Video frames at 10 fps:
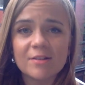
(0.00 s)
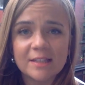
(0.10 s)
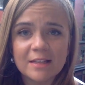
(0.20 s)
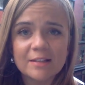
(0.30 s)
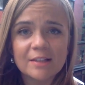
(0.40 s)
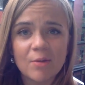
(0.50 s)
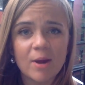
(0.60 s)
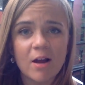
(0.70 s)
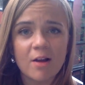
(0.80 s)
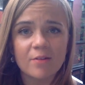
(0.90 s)
else that's
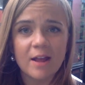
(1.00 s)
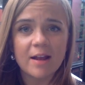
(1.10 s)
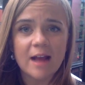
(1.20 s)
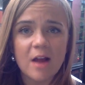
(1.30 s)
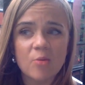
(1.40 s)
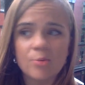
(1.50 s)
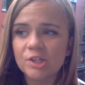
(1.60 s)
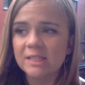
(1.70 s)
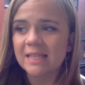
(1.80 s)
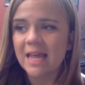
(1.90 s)
going on right now,
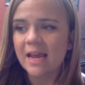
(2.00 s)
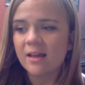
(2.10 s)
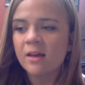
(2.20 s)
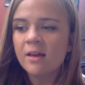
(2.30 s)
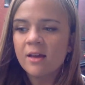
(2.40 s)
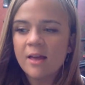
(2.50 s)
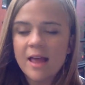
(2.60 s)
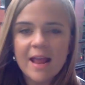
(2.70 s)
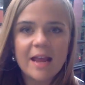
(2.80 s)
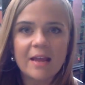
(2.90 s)
which is like
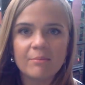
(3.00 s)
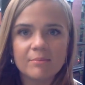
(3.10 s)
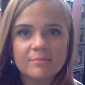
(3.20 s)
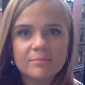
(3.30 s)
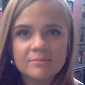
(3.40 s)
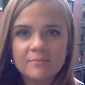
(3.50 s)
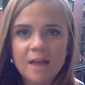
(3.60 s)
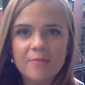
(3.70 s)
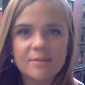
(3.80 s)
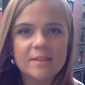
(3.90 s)
AIM,
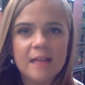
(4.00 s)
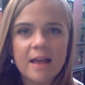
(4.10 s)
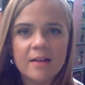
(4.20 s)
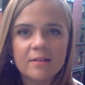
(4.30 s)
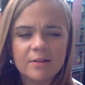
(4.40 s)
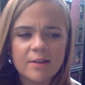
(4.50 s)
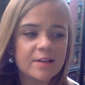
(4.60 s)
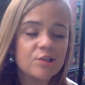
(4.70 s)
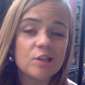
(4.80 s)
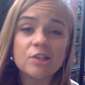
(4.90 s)
I would say, or
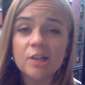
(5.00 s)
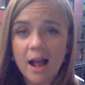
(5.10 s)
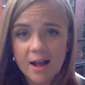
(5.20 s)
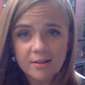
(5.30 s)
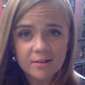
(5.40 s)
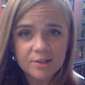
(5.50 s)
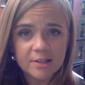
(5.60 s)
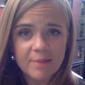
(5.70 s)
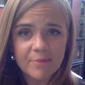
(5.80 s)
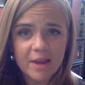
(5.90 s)
like Gchat or
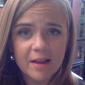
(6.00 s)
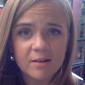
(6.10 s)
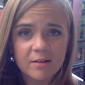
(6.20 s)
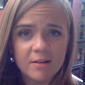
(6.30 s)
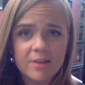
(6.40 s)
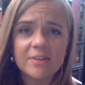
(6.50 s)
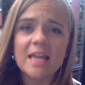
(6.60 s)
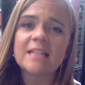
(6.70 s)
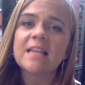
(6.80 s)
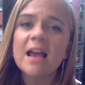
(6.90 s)
something, or even
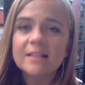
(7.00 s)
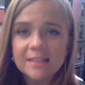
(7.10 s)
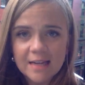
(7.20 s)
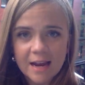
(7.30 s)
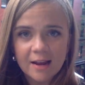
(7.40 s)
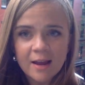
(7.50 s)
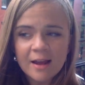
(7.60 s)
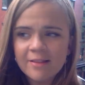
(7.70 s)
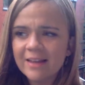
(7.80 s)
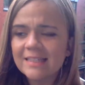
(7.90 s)
like texting
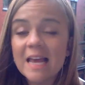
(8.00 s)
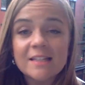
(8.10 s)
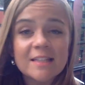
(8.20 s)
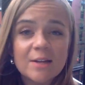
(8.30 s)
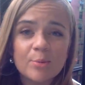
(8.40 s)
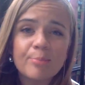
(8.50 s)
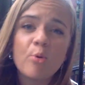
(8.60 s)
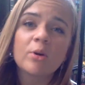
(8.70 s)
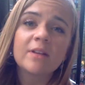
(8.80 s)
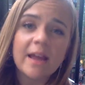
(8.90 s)
with
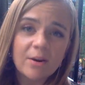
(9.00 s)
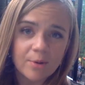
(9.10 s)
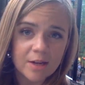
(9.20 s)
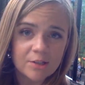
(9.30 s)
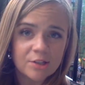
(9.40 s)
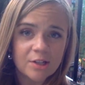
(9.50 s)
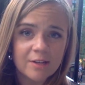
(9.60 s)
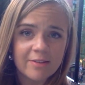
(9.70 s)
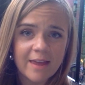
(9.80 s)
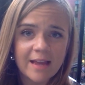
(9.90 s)
poor language,
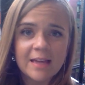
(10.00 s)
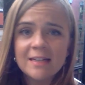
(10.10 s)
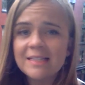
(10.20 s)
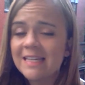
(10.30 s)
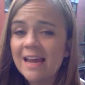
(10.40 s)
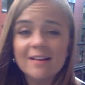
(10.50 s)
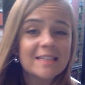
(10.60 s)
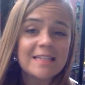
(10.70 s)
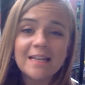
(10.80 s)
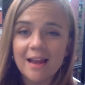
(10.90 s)
like
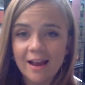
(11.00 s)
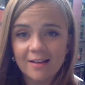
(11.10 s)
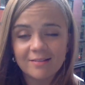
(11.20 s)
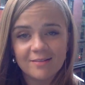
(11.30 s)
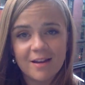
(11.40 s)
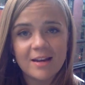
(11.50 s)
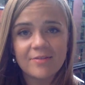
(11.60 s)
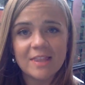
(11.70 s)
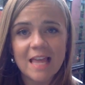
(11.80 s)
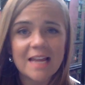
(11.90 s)
TXTing, not
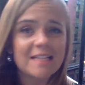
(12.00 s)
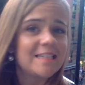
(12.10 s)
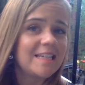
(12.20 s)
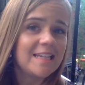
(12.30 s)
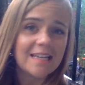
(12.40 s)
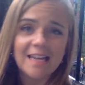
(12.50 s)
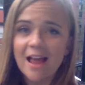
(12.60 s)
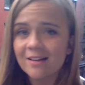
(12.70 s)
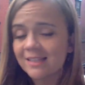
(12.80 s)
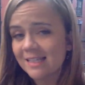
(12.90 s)
even like
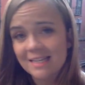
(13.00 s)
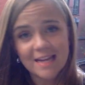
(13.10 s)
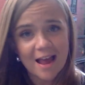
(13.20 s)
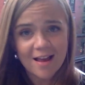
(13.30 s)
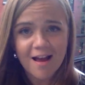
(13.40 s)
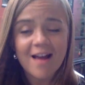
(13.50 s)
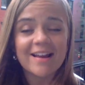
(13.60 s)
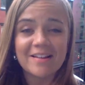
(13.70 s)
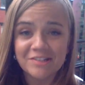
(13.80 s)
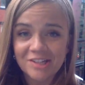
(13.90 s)

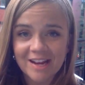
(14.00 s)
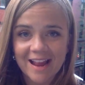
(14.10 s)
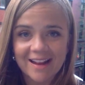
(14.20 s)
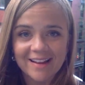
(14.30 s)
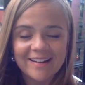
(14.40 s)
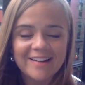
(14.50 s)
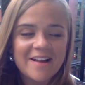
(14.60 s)
TEXTINGing.